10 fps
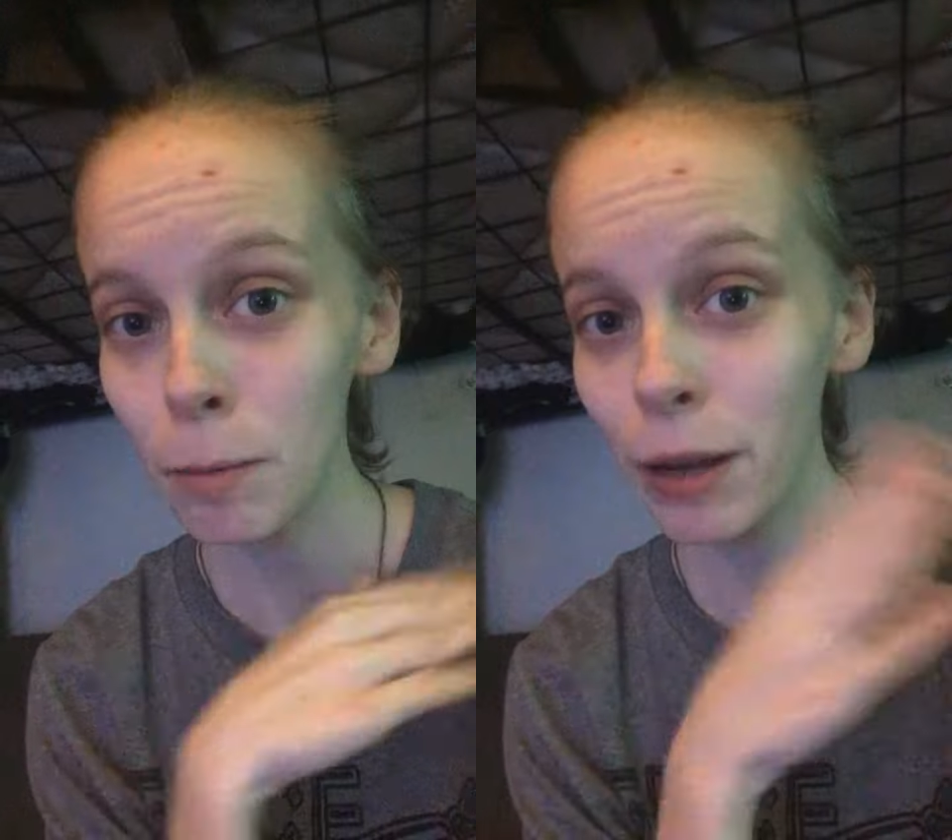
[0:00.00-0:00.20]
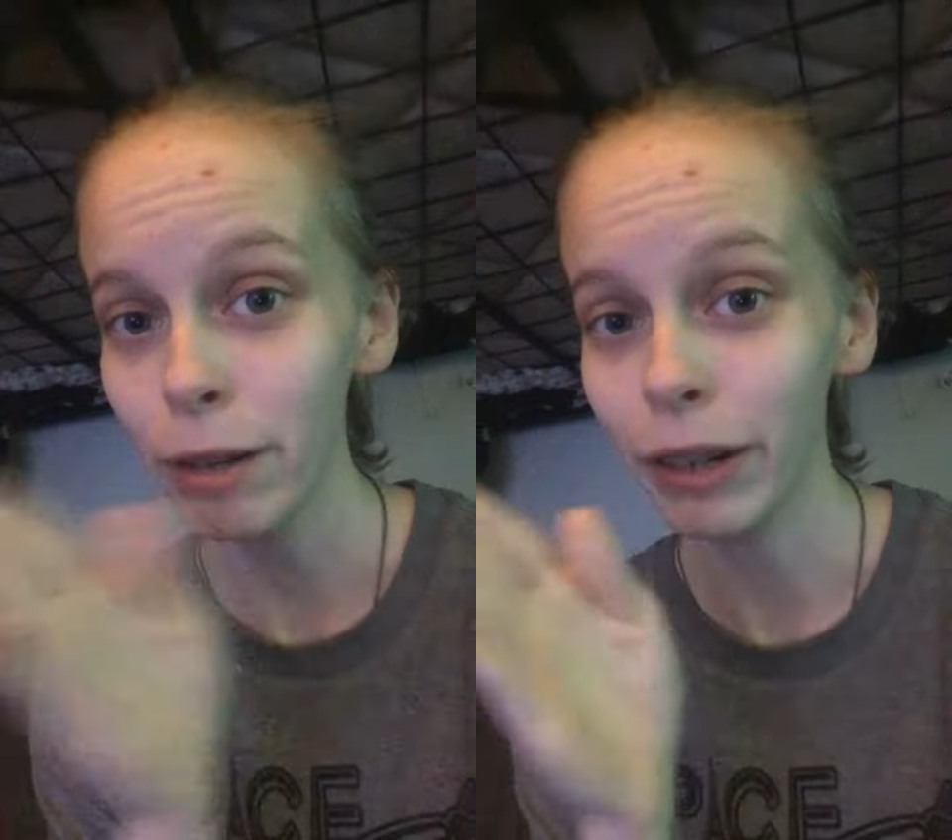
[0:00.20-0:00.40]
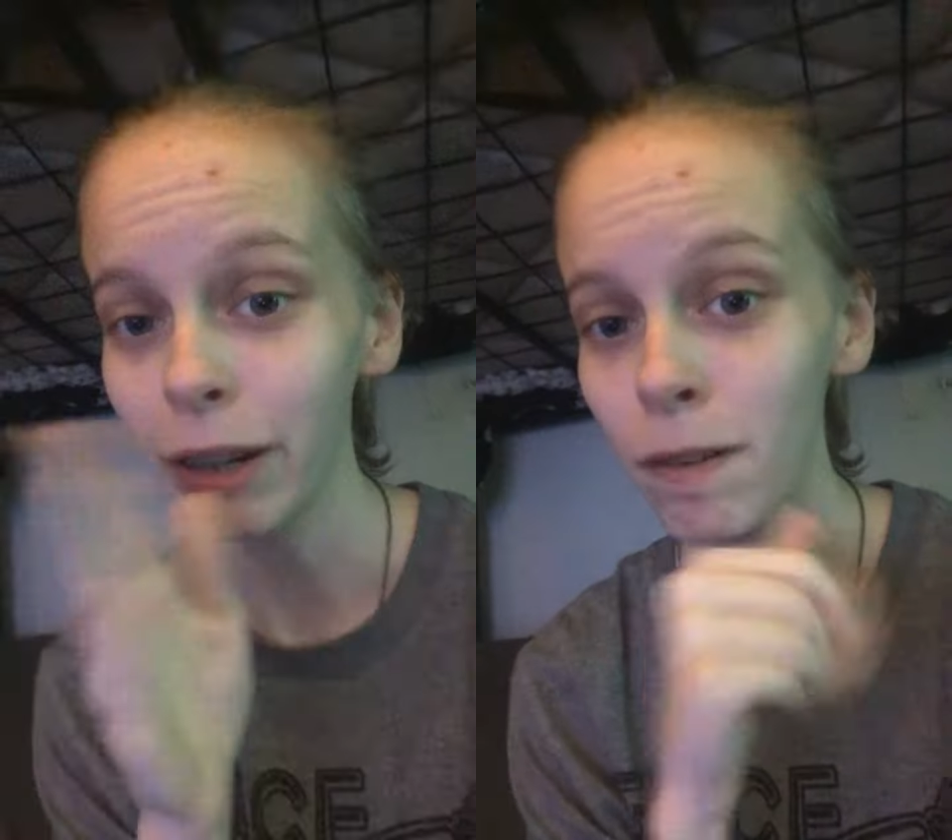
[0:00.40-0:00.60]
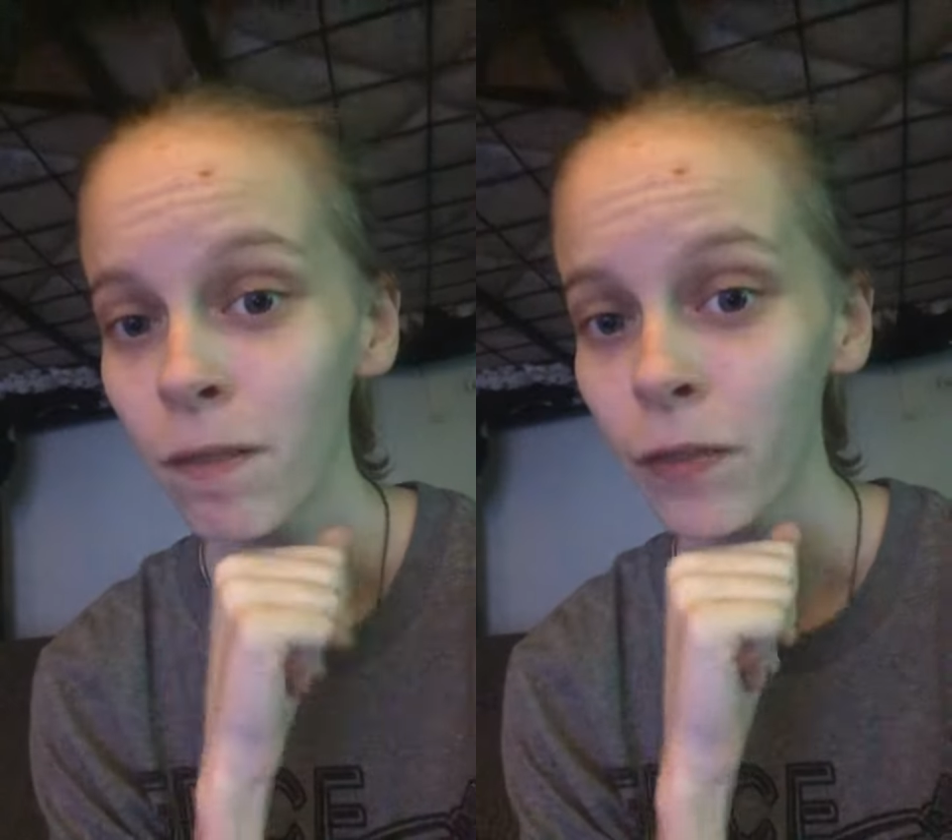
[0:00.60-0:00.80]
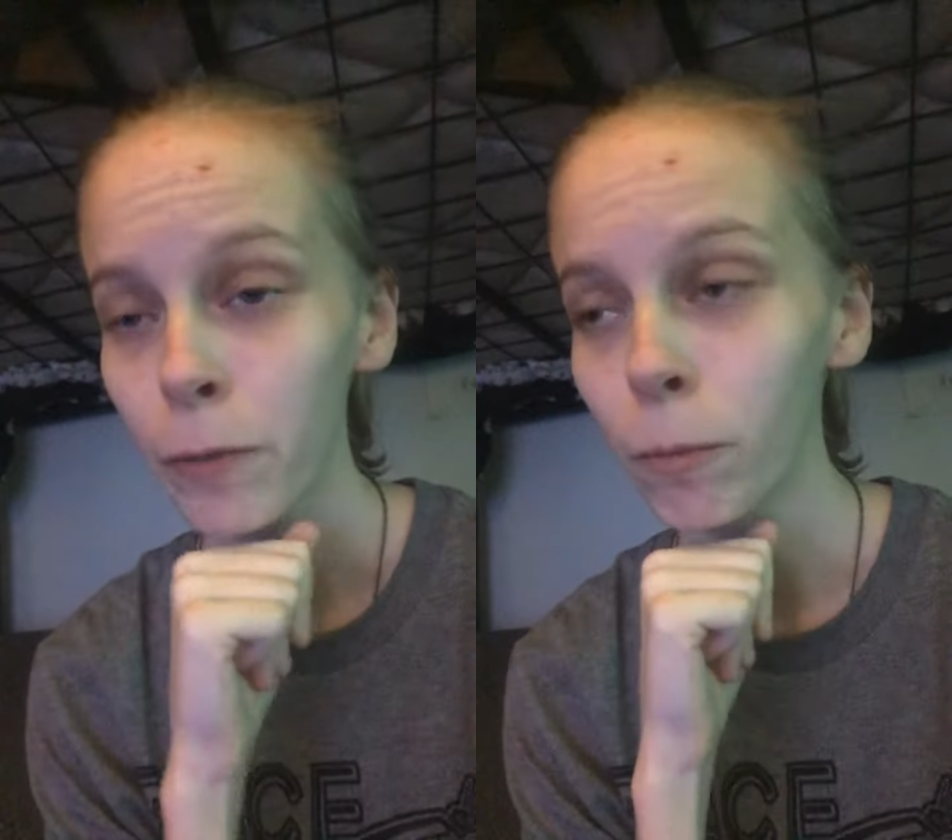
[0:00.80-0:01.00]
But anyway,
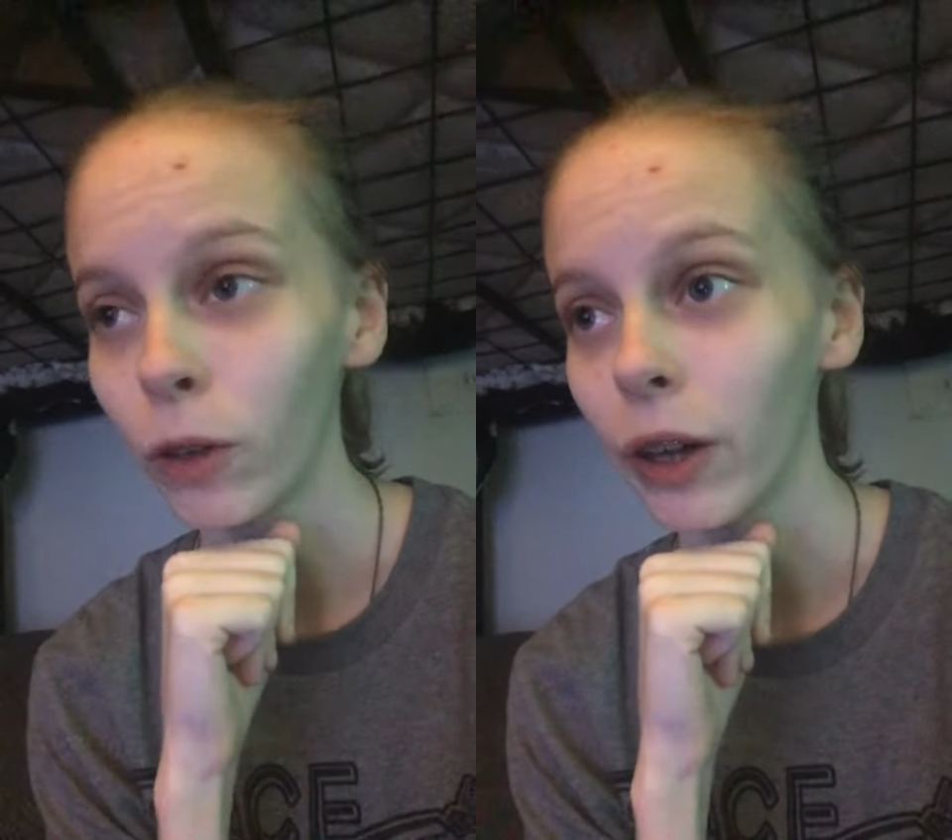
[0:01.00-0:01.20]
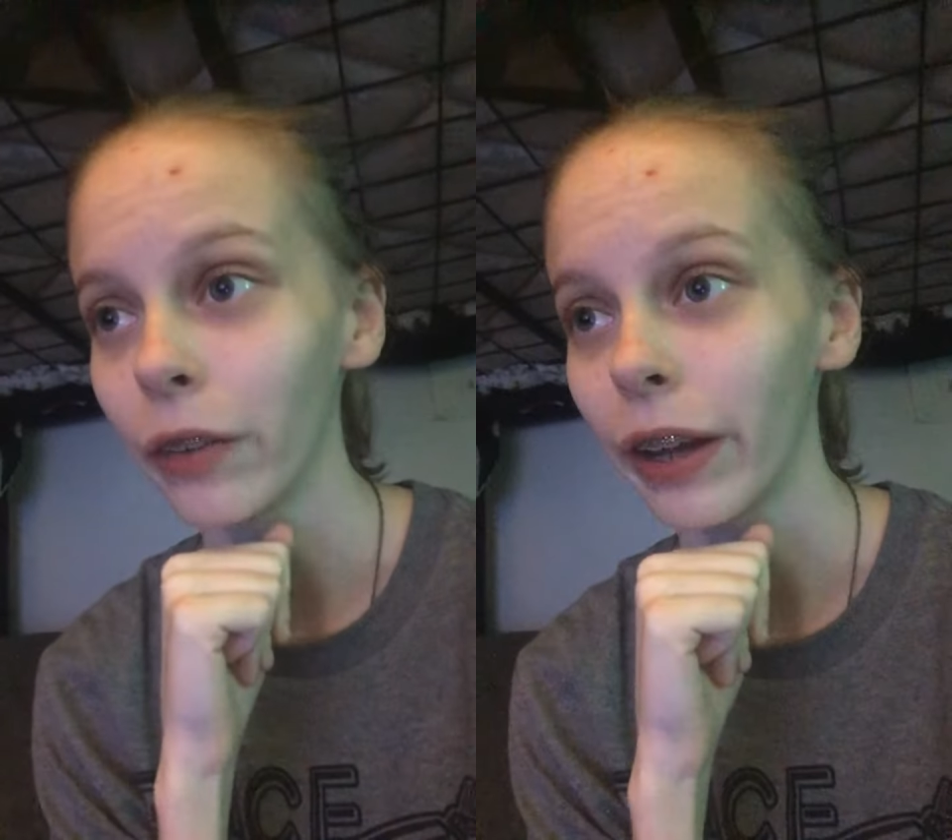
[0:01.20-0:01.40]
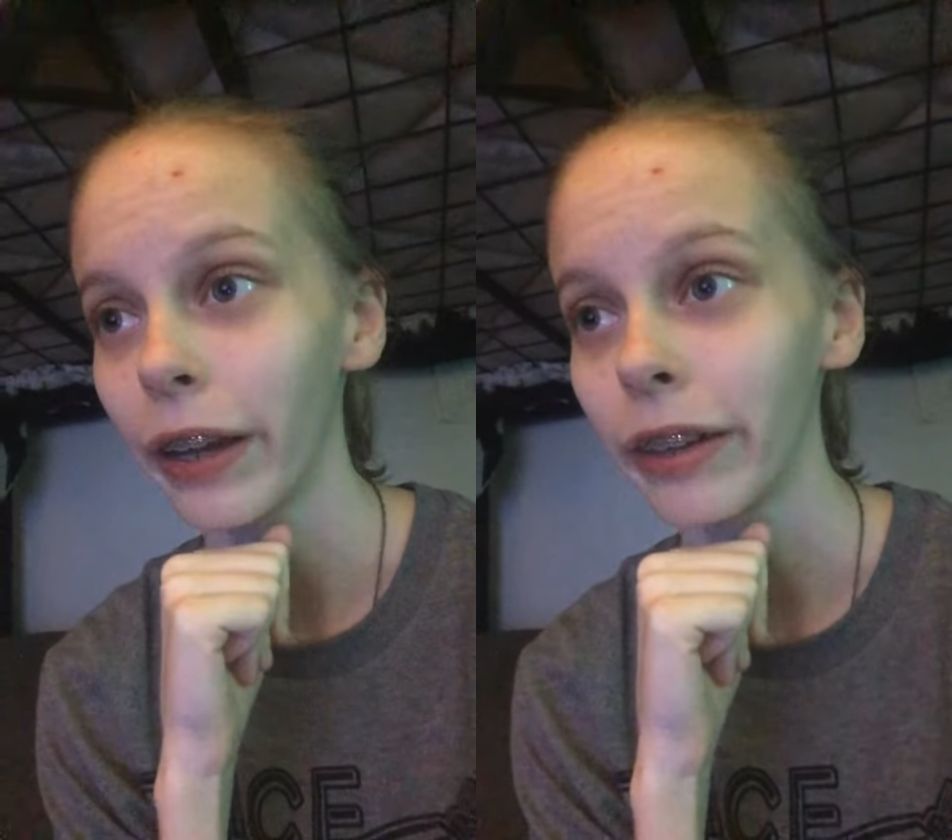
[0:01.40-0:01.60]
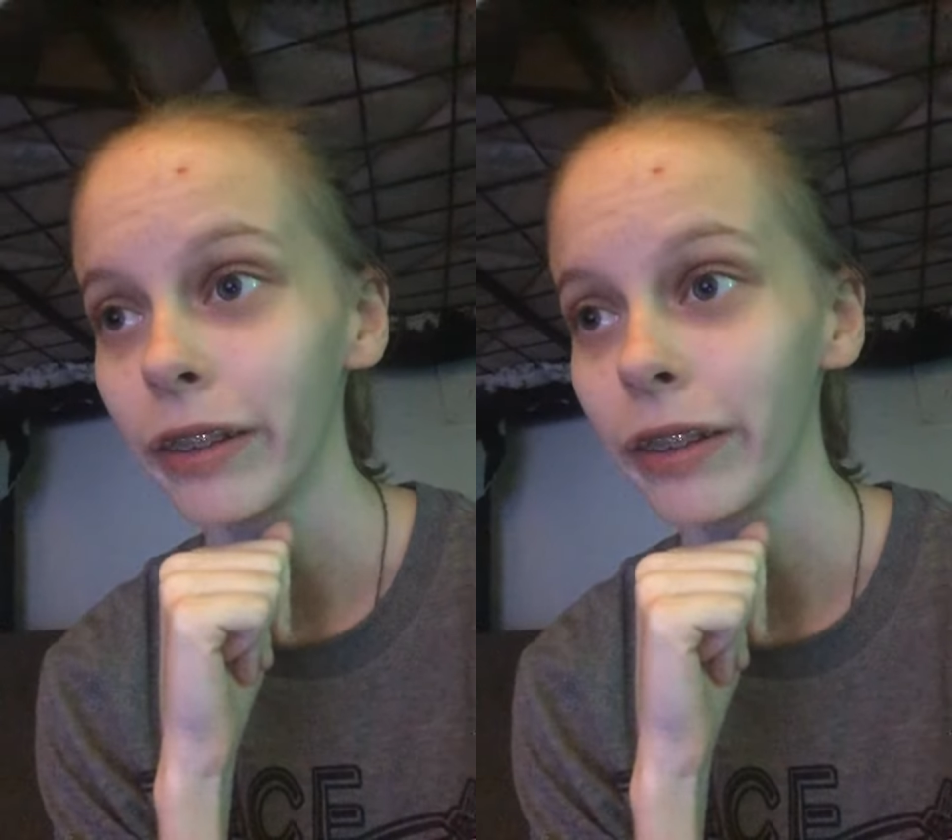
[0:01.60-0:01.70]
more on that